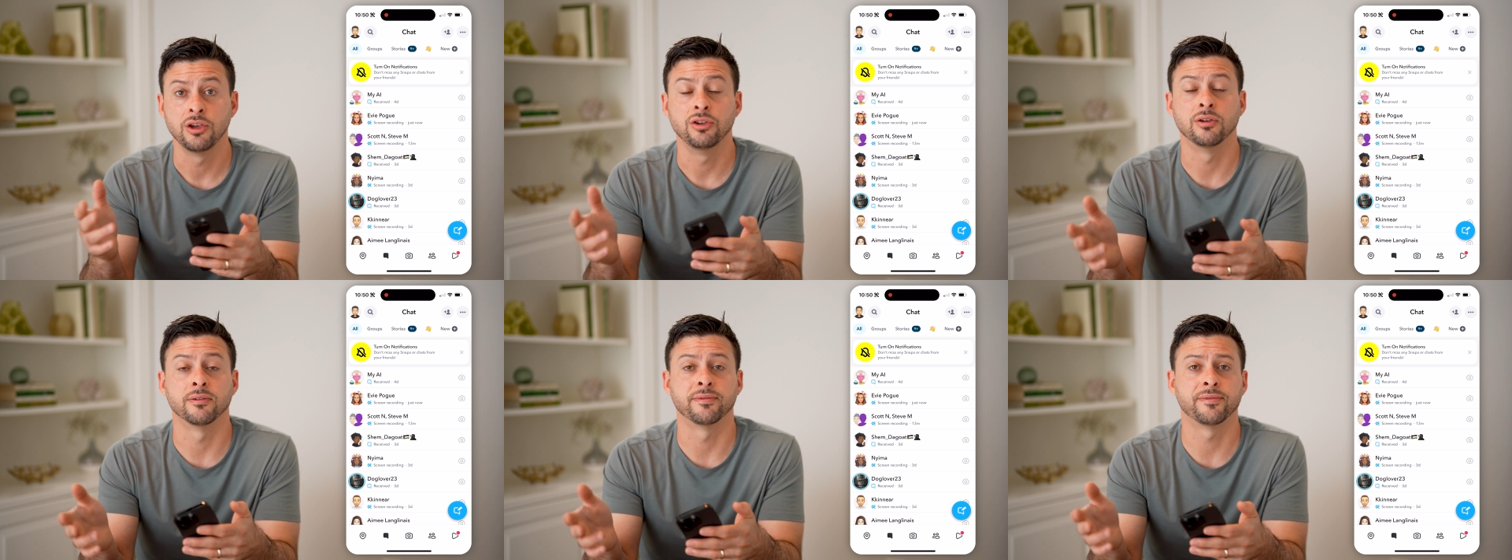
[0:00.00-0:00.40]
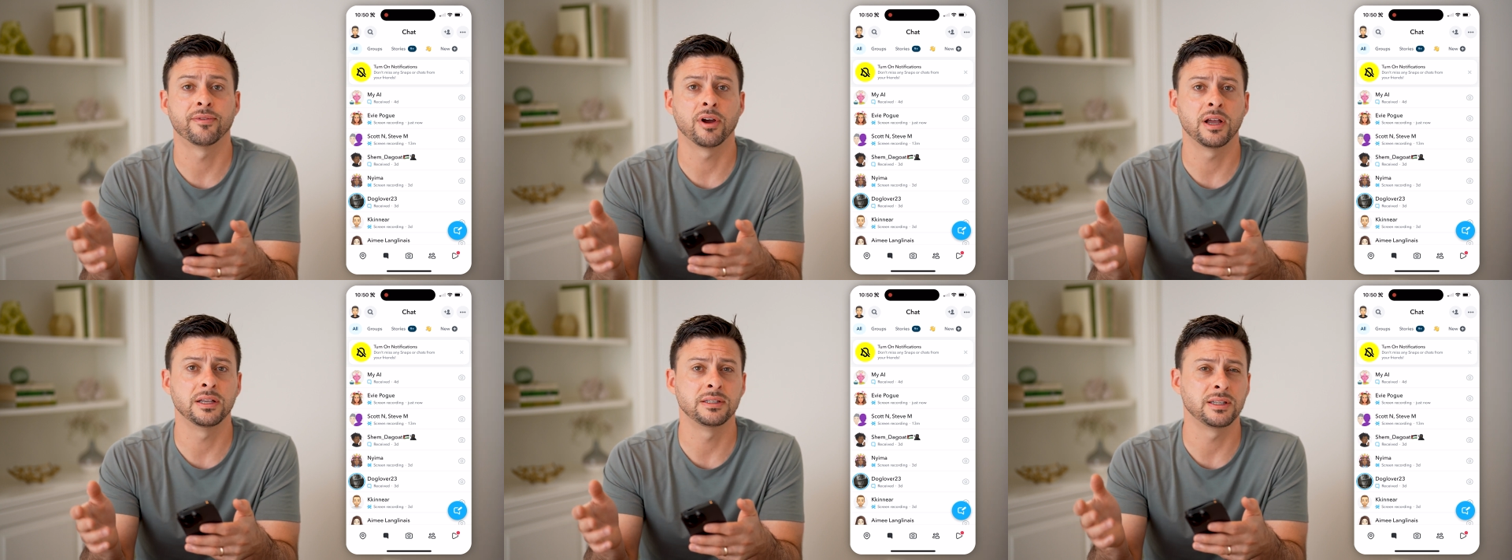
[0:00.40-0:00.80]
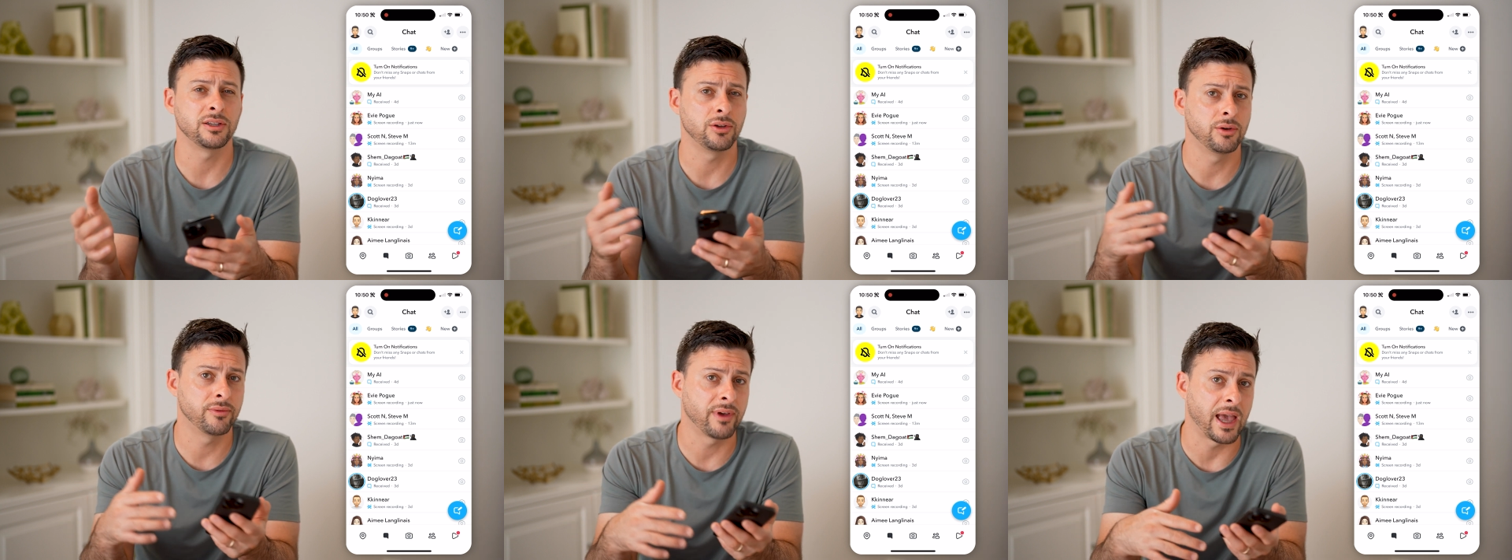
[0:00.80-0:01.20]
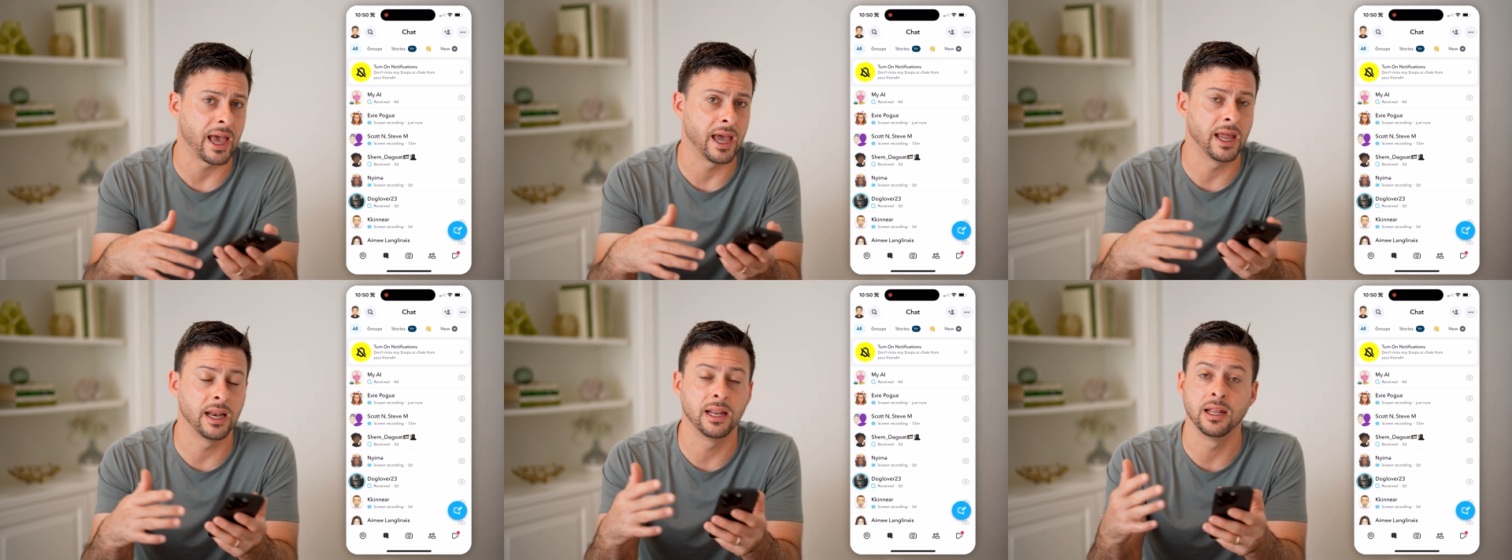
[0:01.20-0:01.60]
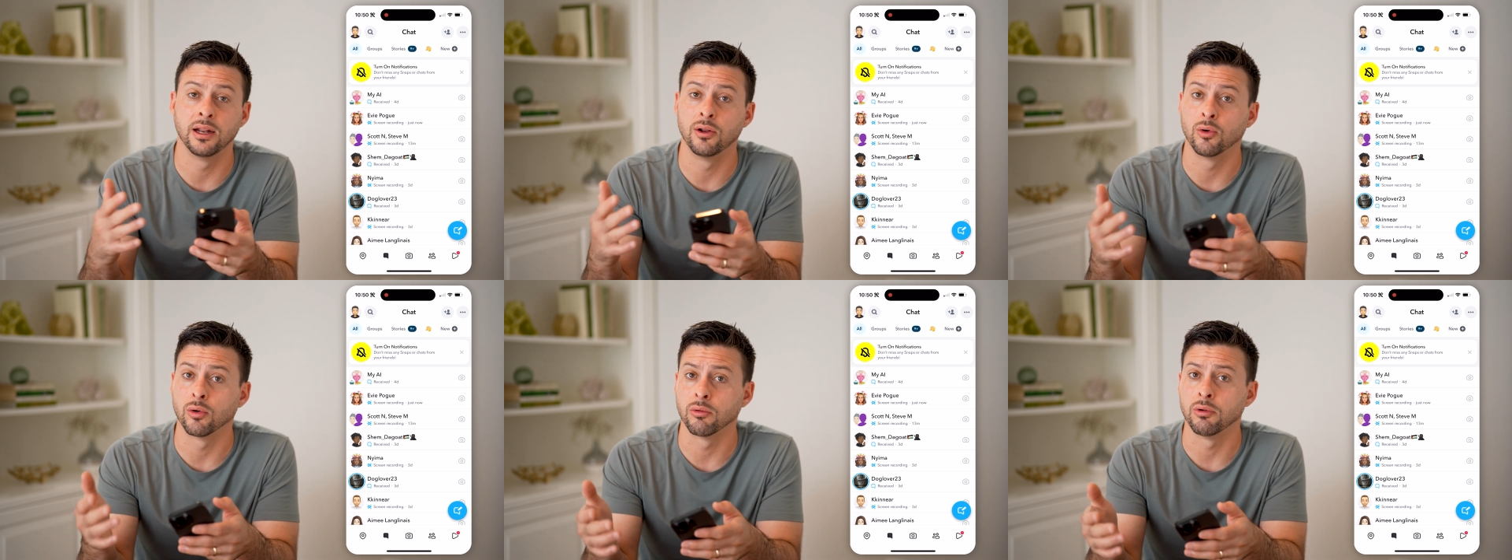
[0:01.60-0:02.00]
your friends that you've
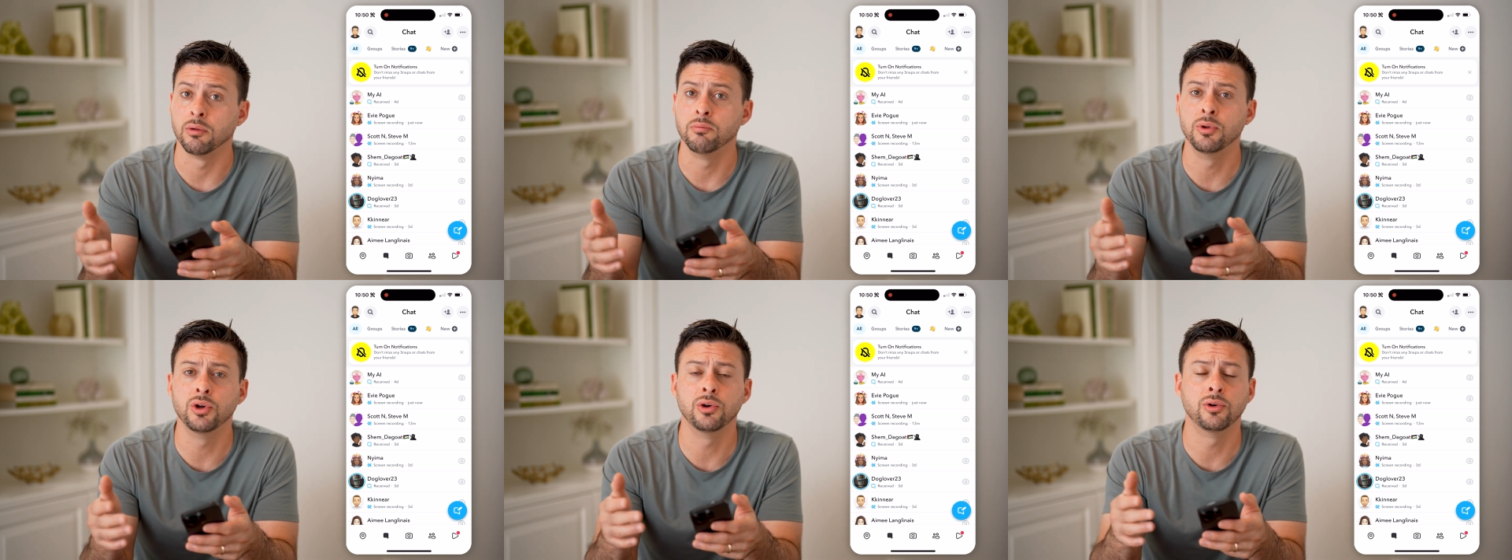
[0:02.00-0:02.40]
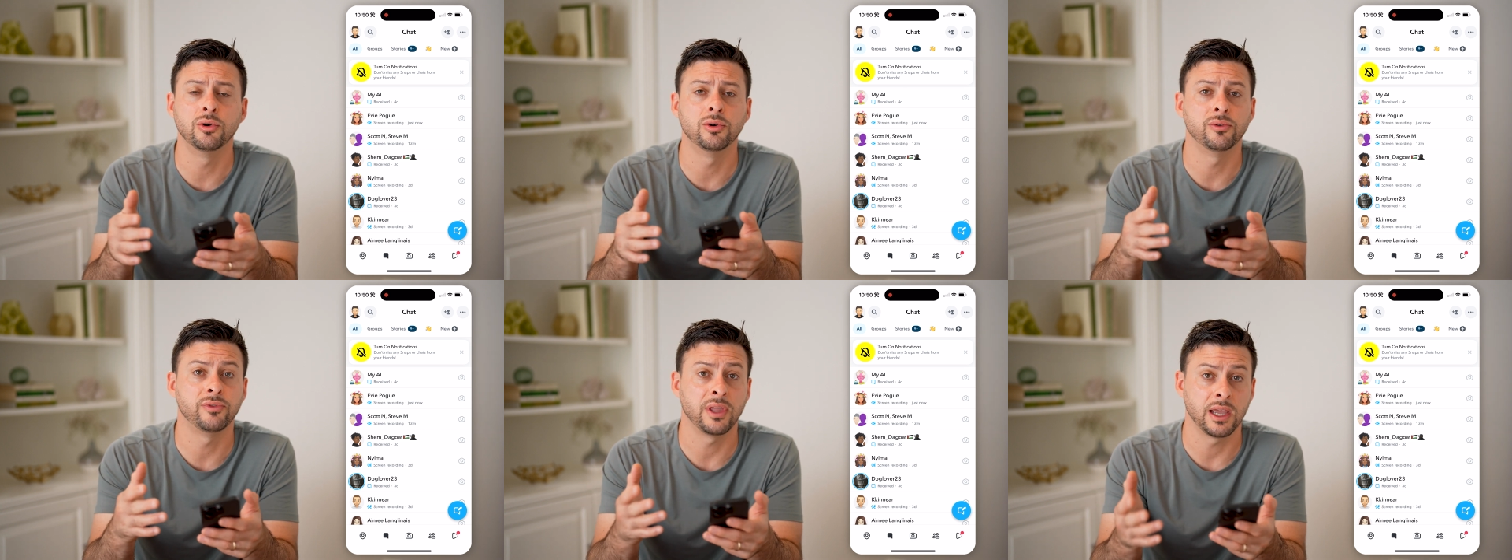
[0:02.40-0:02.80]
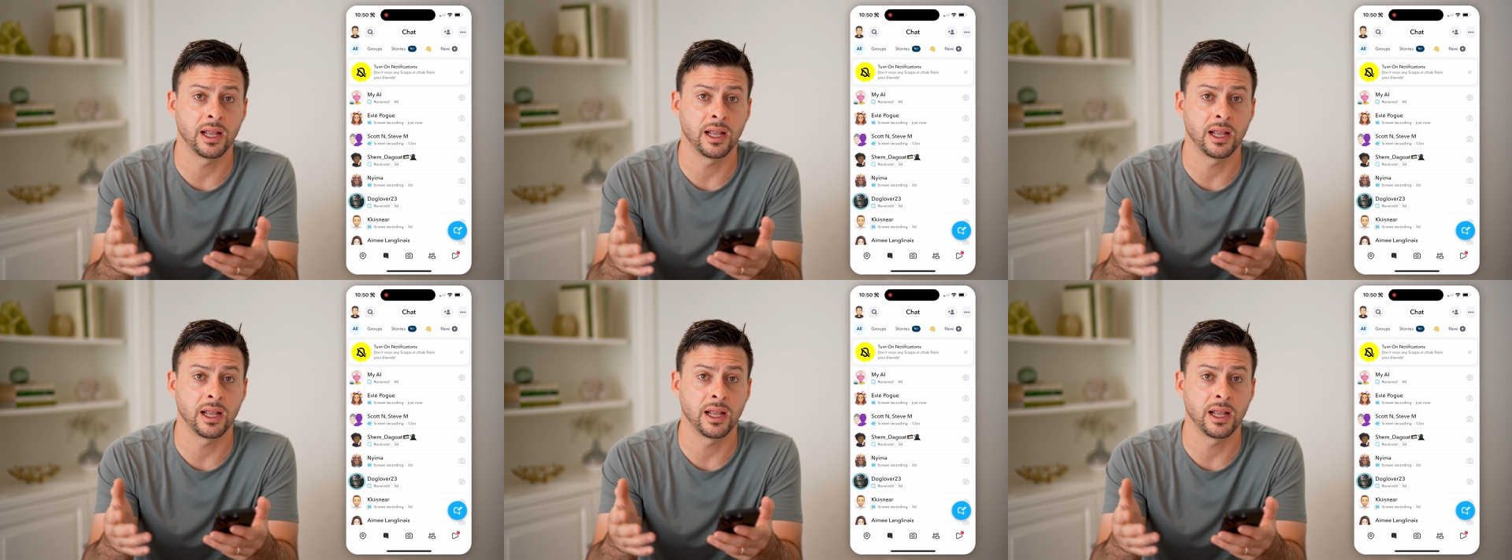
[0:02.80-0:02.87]
added or removed,